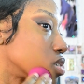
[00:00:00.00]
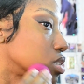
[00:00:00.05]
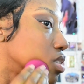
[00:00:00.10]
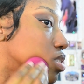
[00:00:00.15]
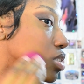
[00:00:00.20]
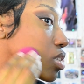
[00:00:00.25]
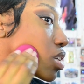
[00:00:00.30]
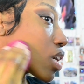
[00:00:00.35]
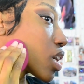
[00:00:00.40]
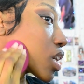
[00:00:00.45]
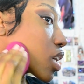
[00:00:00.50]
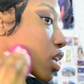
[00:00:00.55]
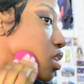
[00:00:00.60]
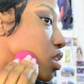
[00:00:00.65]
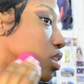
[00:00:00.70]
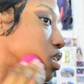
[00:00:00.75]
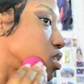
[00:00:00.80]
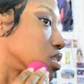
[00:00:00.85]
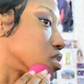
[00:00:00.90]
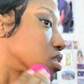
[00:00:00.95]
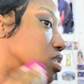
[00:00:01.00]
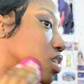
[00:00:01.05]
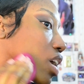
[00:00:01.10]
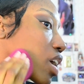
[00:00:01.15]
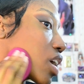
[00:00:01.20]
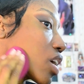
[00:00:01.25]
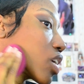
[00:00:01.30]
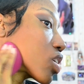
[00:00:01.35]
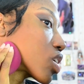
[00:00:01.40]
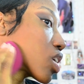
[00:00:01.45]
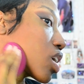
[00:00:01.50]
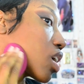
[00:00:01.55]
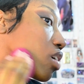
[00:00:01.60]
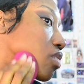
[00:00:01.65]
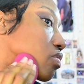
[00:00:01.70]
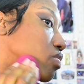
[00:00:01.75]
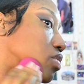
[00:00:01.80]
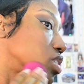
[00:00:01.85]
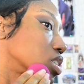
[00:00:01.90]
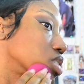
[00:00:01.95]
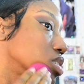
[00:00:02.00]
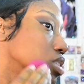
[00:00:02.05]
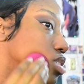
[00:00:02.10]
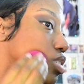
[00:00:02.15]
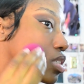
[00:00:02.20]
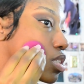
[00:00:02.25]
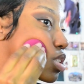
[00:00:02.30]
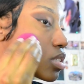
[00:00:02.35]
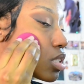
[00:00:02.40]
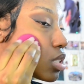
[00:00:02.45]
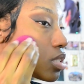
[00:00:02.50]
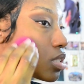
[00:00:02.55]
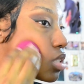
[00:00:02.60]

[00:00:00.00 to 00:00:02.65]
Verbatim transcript: till I get the desired coverage.